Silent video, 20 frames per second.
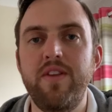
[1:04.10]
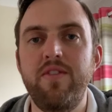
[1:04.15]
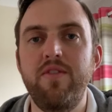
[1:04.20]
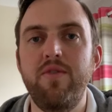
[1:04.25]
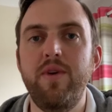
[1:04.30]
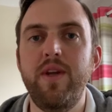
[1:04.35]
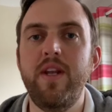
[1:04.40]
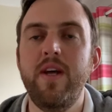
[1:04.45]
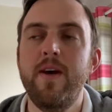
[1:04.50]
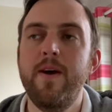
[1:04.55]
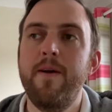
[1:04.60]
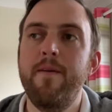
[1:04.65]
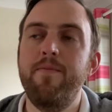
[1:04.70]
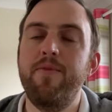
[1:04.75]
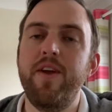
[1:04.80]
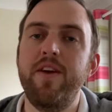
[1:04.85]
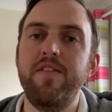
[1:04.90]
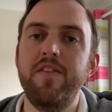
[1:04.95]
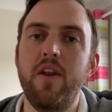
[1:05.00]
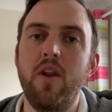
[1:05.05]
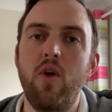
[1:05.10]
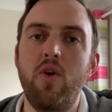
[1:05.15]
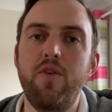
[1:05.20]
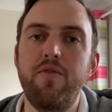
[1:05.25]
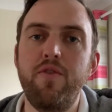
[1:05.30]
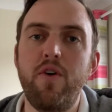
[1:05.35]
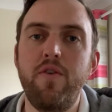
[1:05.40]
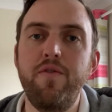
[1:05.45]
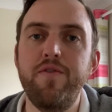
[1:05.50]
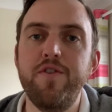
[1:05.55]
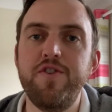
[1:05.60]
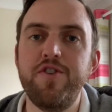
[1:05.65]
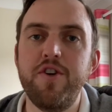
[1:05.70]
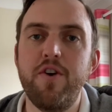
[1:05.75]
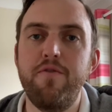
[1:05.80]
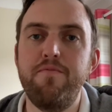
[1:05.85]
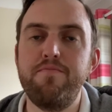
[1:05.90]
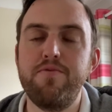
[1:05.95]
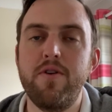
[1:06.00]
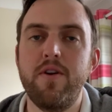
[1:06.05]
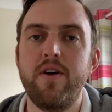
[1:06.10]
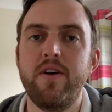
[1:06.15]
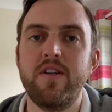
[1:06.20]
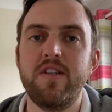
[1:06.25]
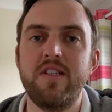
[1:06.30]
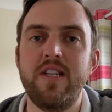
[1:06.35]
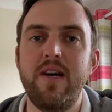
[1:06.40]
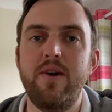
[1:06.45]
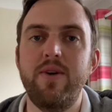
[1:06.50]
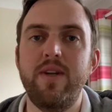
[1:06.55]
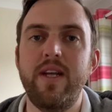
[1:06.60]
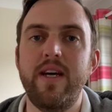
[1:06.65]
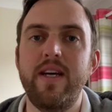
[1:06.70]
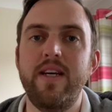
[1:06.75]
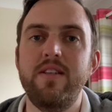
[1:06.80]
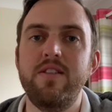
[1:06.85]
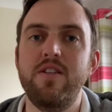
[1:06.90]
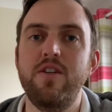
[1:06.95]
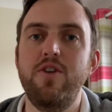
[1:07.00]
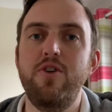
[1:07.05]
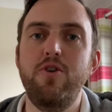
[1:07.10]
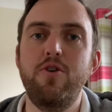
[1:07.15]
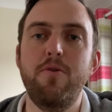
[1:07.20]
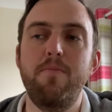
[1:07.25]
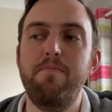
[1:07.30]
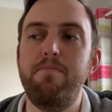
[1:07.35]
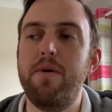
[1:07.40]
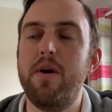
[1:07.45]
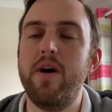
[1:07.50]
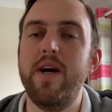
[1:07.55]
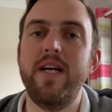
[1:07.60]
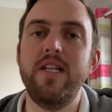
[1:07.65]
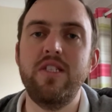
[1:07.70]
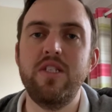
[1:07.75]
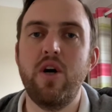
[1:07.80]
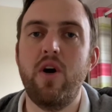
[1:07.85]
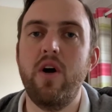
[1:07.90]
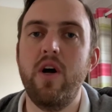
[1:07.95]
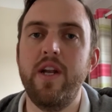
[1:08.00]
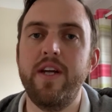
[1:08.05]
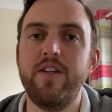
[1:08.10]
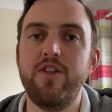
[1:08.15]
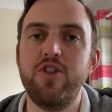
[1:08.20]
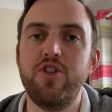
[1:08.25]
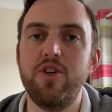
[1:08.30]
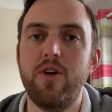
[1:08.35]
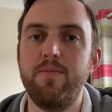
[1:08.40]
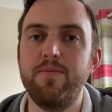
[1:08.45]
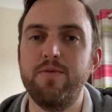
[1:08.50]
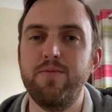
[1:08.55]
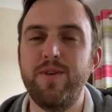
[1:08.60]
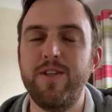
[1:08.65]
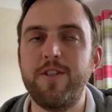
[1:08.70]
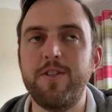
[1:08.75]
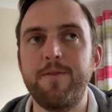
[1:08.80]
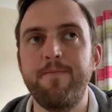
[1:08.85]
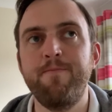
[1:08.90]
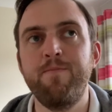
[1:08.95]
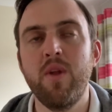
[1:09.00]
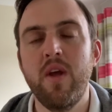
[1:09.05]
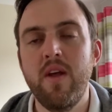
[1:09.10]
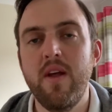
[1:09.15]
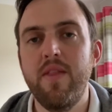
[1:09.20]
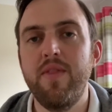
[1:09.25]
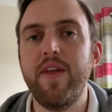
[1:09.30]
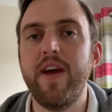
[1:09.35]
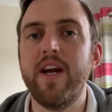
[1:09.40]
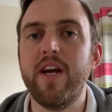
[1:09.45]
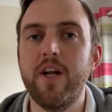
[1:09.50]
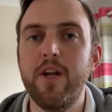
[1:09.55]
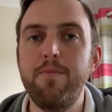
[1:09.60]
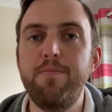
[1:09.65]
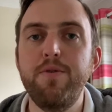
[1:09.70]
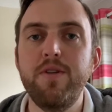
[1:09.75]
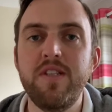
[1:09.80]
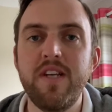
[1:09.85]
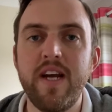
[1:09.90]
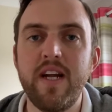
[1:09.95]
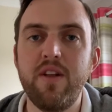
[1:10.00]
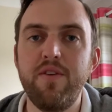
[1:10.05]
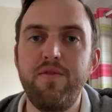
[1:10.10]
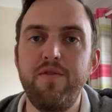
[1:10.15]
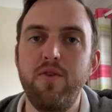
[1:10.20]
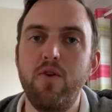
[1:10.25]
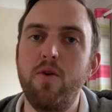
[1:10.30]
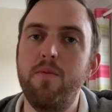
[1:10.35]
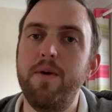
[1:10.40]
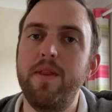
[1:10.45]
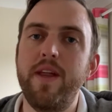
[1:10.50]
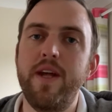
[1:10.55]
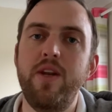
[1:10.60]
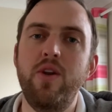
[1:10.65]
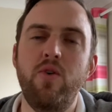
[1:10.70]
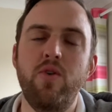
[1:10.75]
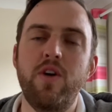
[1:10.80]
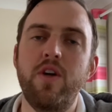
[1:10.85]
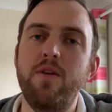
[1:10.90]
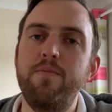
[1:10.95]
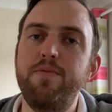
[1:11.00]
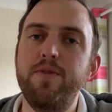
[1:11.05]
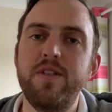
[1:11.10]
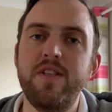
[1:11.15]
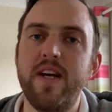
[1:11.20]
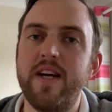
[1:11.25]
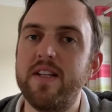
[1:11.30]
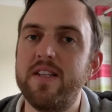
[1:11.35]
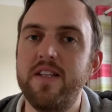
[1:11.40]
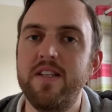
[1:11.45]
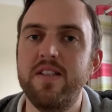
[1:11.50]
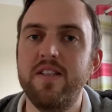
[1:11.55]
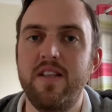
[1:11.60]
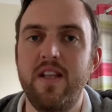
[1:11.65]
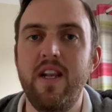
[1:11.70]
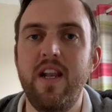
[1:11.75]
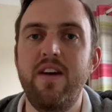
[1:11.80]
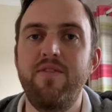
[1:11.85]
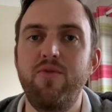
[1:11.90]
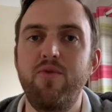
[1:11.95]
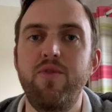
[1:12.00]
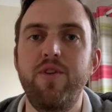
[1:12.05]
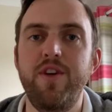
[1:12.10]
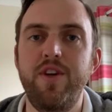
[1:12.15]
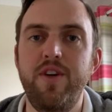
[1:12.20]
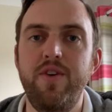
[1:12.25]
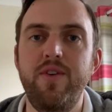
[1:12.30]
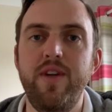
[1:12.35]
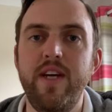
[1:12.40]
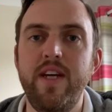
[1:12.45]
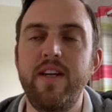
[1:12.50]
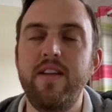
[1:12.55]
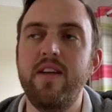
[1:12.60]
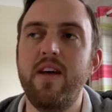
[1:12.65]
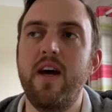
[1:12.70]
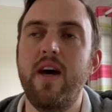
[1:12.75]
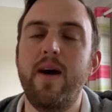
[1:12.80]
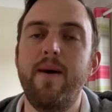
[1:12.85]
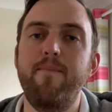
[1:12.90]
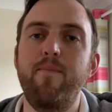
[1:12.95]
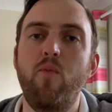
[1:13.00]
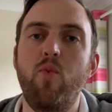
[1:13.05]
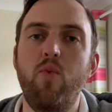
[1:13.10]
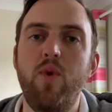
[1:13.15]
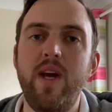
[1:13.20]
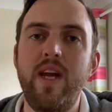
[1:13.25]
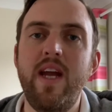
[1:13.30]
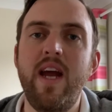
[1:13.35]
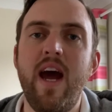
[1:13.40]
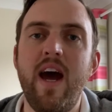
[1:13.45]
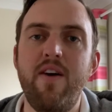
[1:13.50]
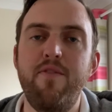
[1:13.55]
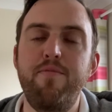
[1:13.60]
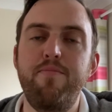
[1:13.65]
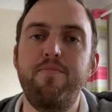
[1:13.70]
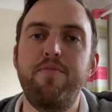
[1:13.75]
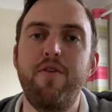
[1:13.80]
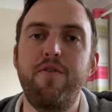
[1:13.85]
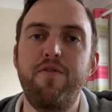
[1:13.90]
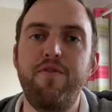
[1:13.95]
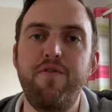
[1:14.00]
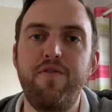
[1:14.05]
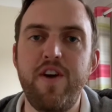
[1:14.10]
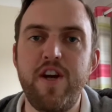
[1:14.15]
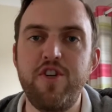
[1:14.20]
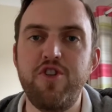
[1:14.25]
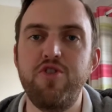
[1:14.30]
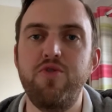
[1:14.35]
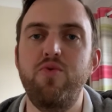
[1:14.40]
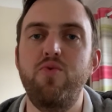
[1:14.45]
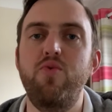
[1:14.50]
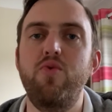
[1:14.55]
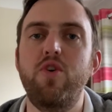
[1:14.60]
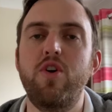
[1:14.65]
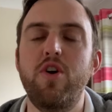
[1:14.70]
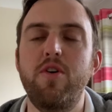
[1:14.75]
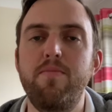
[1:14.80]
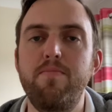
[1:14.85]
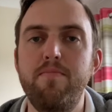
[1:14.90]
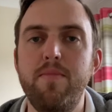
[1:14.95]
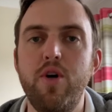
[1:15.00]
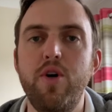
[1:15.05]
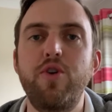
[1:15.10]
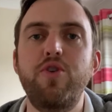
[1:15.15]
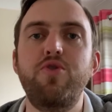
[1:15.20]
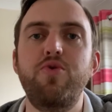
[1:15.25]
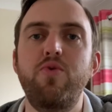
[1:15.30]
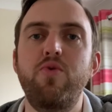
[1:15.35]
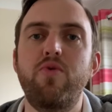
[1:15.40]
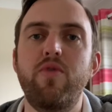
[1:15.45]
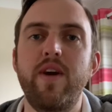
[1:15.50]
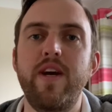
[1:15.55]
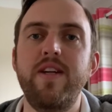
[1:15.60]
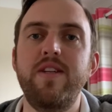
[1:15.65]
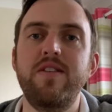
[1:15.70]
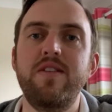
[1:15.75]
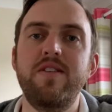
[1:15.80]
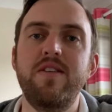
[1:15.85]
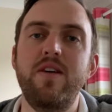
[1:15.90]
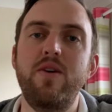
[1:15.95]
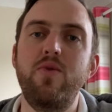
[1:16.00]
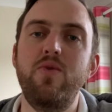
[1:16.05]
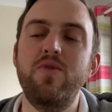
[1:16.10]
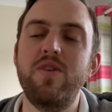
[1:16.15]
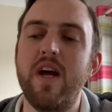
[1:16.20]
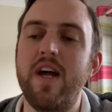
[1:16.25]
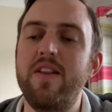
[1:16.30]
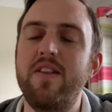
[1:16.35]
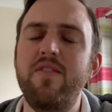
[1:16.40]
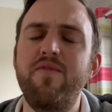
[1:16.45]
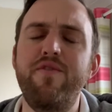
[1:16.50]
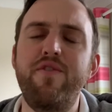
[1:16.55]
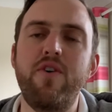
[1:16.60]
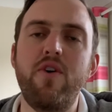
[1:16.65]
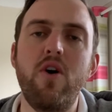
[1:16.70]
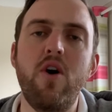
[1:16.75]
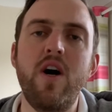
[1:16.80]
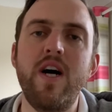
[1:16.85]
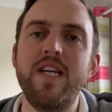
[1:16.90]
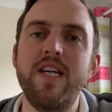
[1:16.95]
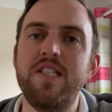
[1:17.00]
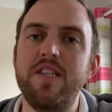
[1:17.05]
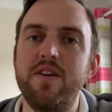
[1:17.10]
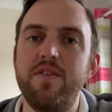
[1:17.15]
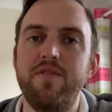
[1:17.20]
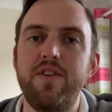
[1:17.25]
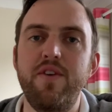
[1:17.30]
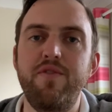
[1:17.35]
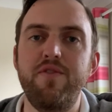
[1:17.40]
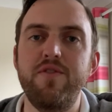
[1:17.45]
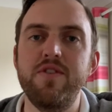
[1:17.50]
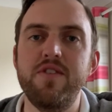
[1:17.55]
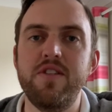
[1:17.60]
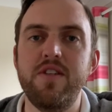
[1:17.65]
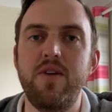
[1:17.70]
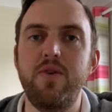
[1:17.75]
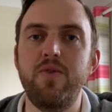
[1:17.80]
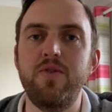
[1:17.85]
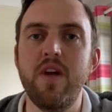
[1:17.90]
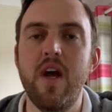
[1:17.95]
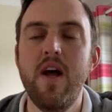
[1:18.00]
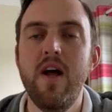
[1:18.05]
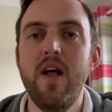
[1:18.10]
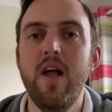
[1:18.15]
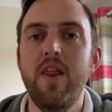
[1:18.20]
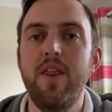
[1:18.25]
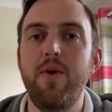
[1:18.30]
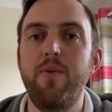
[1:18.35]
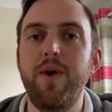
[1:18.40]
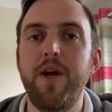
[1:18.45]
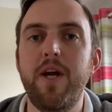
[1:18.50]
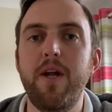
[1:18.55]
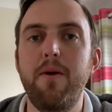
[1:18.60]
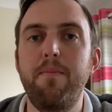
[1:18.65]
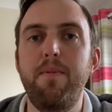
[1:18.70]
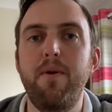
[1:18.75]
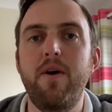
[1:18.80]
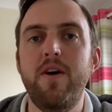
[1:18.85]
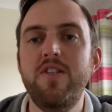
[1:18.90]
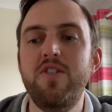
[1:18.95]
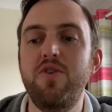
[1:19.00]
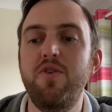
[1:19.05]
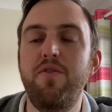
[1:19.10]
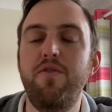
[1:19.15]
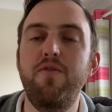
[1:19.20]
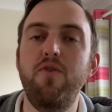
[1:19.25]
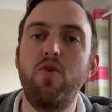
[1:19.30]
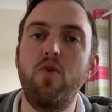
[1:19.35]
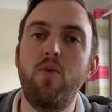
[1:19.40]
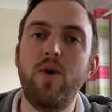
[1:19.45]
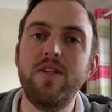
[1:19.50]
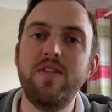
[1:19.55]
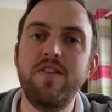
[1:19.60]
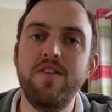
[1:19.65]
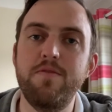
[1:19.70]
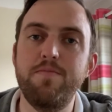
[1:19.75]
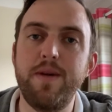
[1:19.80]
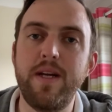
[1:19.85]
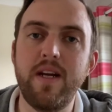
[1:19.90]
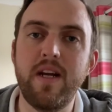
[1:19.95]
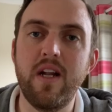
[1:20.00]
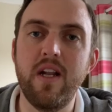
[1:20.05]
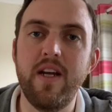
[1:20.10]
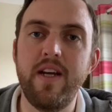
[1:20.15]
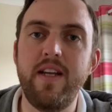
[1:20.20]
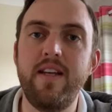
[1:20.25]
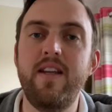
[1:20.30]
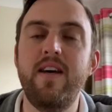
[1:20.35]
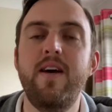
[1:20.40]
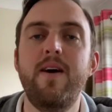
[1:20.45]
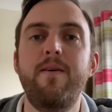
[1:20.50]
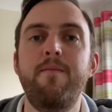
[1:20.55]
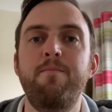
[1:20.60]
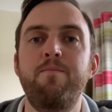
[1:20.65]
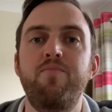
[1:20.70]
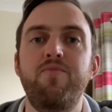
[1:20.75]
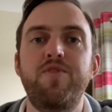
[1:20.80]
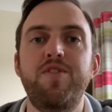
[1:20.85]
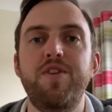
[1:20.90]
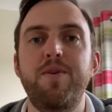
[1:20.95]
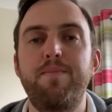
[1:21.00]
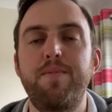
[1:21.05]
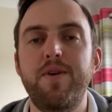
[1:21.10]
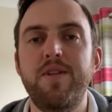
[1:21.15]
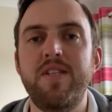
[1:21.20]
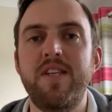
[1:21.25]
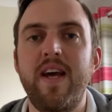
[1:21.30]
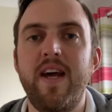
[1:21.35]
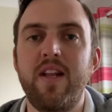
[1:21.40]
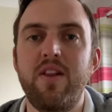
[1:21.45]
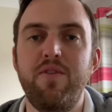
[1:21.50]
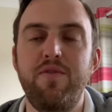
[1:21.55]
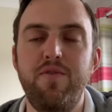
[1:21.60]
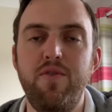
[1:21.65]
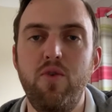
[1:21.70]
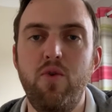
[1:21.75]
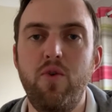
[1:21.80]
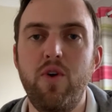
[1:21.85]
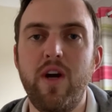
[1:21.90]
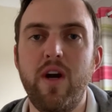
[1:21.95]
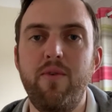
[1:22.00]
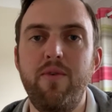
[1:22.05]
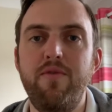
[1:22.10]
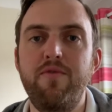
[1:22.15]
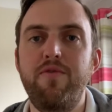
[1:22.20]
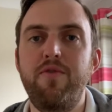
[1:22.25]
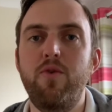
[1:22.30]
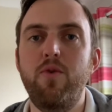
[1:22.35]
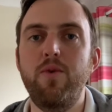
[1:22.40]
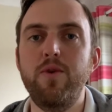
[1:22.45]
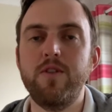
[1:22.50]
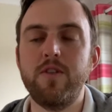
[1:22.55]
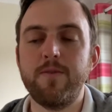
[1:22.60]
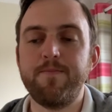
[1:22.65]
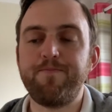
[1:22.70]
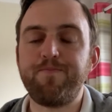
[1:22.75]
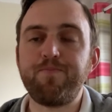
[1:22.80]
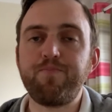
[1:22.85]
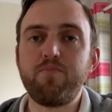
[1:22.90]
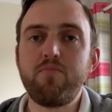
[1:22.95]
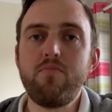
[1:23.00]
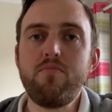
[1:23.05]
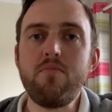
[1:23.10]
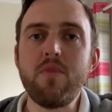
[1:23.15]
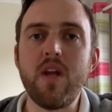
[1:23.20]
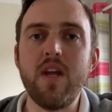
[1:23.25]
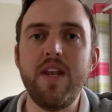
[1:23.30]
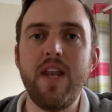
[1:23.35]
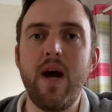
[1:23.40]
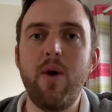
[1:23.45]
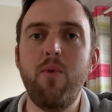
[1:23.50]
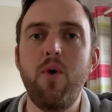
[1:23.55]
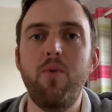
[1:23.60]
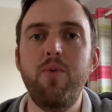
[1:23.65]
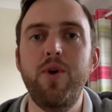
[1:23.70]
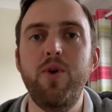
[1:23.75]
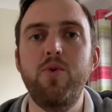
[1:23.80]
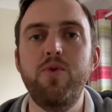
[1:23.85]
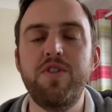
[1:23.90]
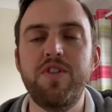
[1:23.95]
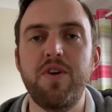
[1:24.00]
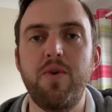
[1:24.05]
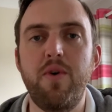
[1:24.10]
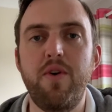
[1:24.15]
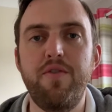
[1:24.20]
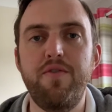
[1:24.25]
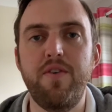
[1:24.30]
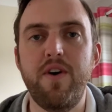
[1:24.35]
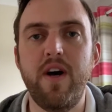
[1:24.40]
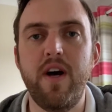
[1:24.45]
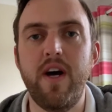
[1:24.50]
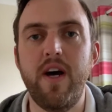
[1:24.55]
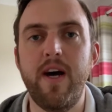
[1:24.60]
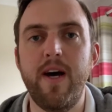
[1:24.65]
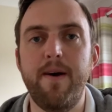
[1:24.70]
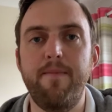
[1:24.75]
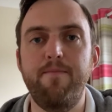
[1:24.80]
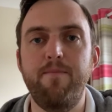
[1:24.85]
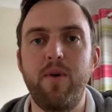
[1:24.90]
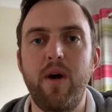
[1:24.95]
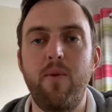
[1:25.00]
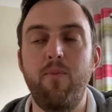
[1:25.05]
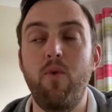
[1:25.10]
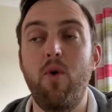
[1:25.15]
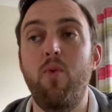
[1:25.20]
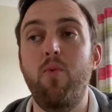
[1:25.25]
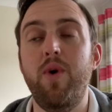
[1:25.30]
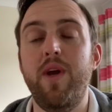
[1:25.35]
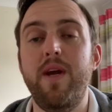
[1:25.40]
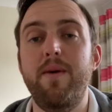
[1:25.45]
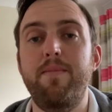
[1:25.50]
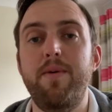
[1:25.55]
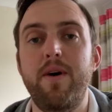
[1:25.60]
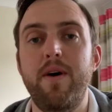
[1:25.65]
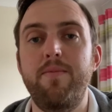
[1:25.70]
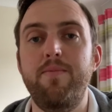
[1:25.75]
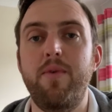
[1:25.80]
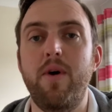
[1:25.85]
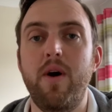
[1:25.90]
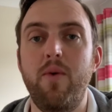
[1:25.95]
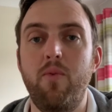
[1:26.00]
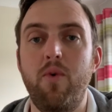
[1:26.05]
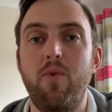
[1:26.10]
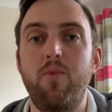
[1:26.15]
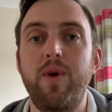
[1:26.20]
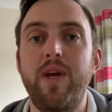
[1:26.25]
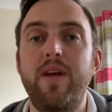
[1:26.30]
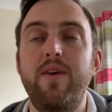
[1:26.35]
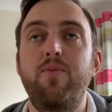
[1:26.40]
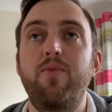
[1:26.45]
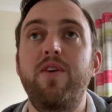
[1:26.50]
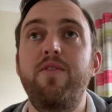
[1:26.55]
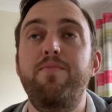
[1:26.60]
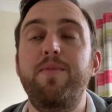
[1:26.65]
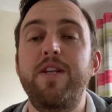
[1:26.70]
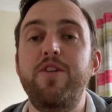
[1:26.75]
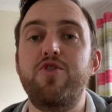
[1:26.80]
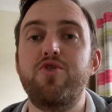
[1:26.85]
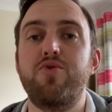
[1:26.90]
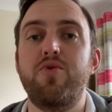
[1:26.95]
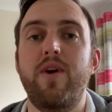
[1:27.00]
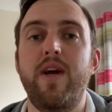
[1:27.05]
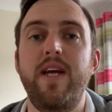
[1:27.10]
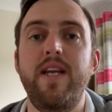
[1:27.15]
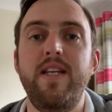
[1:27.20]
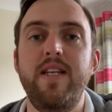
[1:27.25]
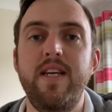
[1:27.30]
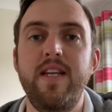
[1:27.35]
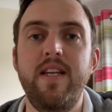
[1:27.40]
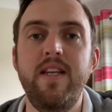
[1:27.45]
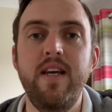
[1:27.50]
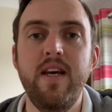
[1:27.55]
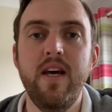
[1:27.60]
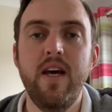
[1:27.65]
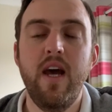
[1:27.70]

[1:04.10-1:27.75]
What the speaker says: doing. There's a lot of off-the-shelf products nowadays that you can buy in tiling shops, which they're going to protect the floor, but they're not going to protect it to the level that you need. We have professional commercial grade seals, a variety of different seals that we can apply to your floor once it's been cleaned to protect the floor going forwards. Now, what we also offer and what we abide by, what we've been trained in,